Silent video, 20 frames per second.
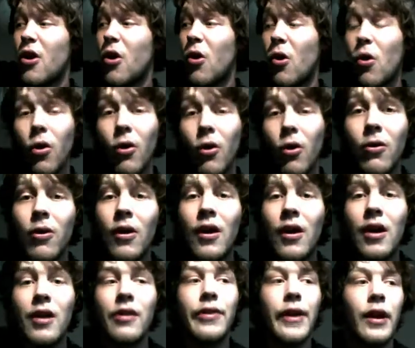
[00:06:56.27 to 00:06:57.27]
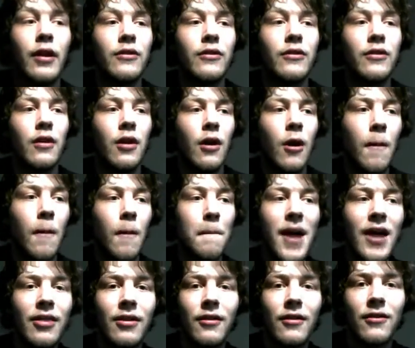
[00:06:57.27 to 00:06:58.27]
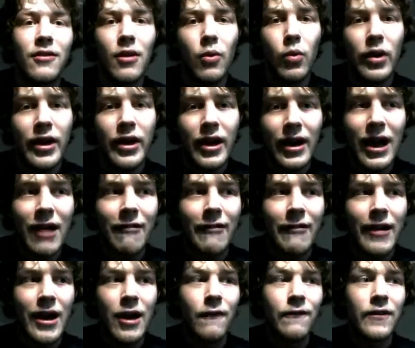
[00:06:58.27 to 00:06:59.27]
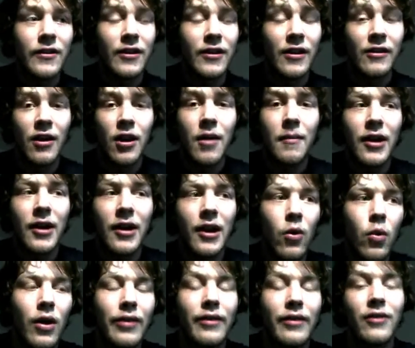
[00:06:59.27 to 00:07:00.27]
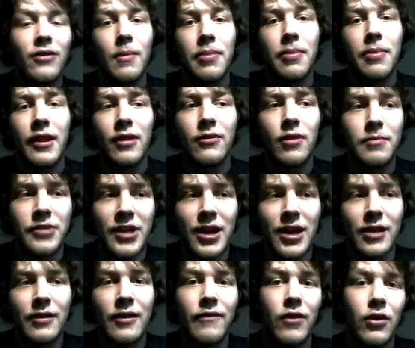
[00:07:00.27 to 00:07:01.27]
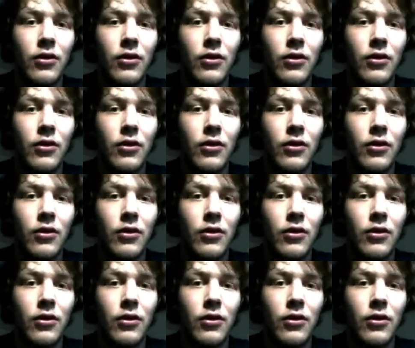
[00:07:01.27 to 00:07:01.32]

or things or methods that we can carry out for determining whether something's objective